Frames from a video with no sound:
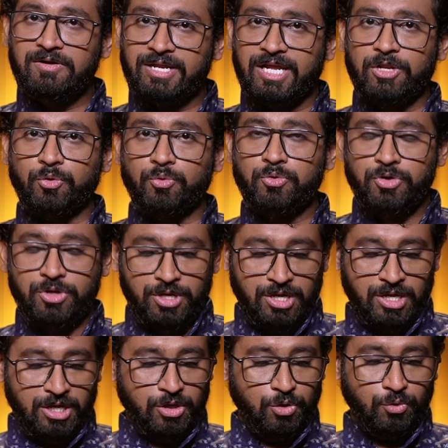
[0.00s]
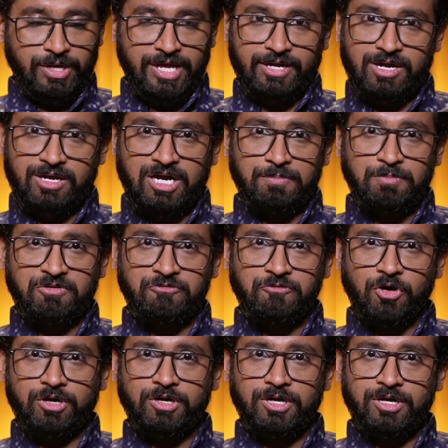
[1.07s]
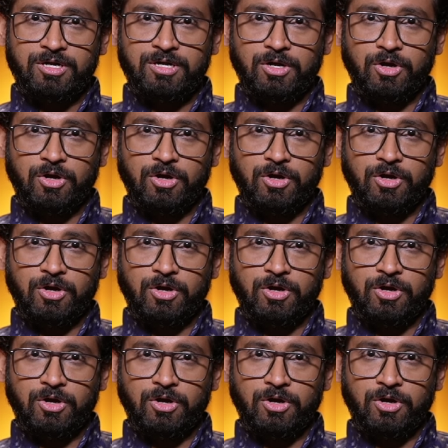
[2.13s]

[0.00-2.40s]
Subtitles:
will tell you. You take a cup of water